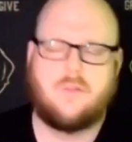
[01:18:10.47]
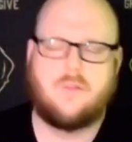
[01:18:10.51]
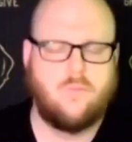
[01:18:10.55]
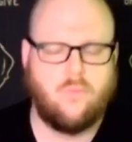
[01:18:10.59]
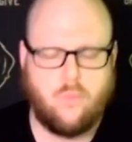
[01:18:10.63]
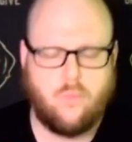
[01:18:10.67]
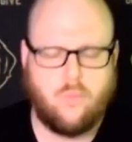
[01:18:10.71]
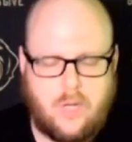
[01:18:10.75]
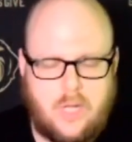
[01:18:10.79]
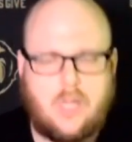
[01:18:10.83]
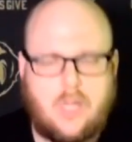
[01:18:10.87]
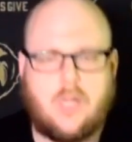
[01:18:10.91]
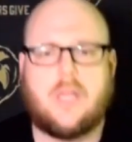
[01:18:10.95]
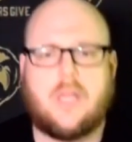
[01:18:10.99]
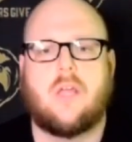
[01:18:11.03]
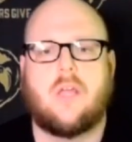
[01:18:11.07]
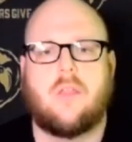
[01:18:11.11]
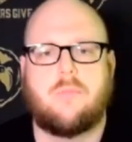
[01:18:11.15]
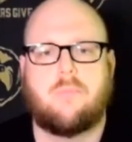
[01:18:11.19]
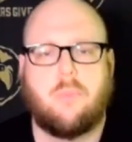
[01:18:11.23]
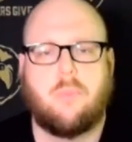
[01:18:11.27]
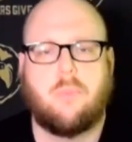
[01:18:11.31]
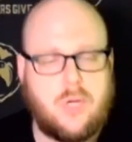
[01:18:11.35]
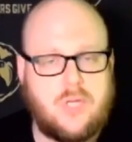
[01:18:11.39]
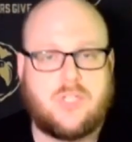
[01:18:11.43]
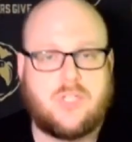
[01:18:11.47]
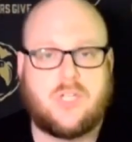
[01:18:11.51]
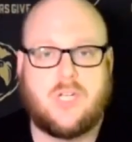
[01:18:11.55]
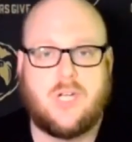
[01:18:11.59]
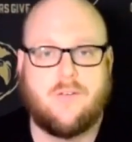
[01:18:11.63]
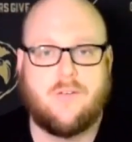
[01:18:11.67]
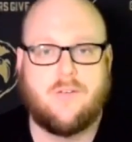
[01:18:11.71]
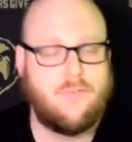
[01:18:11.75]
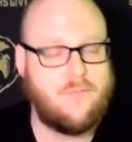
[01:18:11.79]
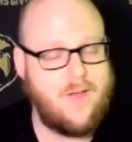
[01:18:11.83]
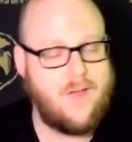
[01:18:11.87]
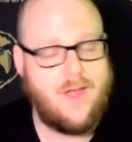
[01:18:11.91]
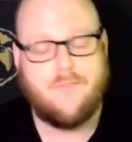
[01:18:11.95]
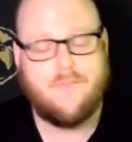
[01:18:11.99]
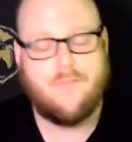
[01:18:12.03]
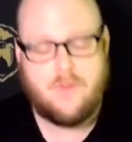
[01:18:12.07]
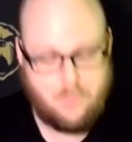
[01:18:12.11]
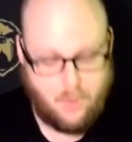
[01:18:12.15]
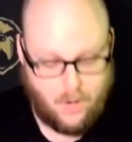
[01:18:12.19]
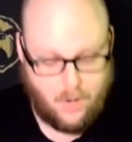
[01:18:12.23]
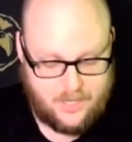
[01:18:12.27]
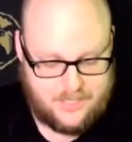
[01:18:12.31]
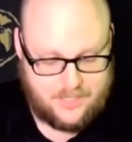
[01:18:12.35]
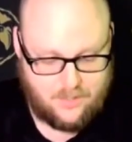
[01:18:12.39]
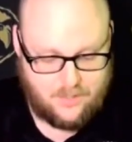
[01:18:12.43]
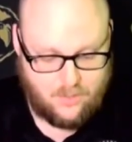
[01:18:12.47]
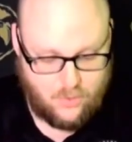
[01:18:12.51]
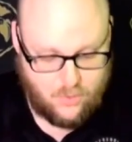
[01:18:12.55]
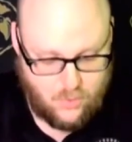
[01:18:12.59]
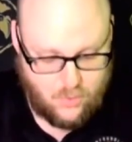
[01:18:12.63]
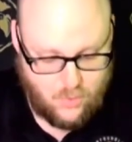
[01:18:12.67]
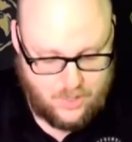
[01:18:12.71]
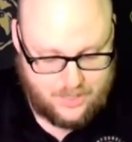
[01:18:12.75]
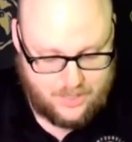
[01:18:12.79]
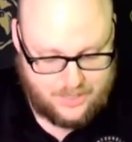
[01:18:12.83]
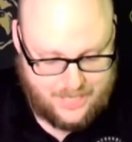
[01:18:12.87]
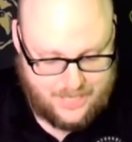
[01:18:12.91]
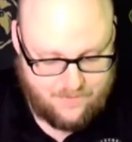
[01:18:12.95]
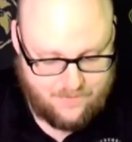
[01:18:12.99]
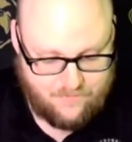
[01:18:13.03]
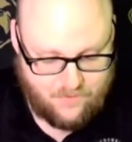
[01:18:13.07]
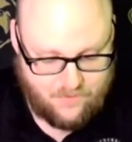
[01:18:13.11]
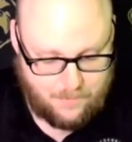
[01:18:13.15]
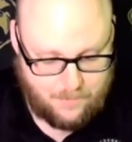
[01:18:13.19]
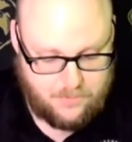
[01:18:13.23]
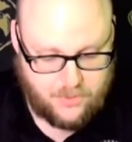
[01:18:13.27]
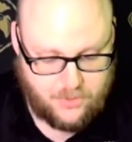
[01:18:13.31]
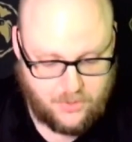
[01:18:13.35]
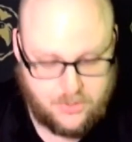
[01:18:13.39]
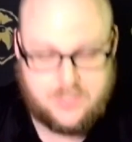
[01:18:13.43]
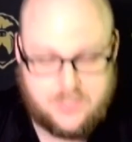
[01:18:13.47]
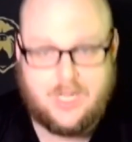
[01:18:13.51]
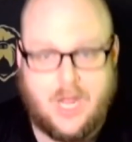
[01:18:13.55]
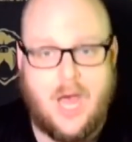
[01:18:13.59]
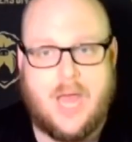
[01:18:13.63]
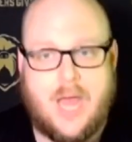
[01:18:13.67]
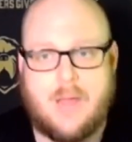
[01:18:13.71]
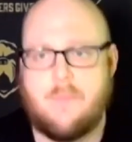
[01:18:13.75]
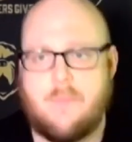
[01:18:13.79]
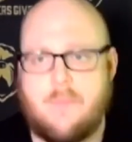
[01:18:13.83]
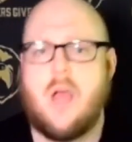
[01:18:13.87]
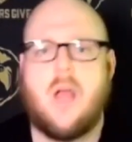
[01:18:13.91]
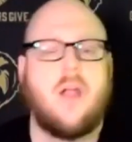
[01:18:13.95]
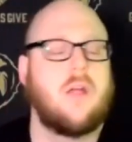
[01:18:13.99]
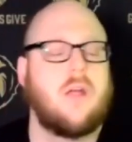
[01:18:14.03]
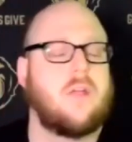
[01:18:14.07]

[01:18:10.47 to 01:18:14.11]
Really appreciative of everybody who gave up their time.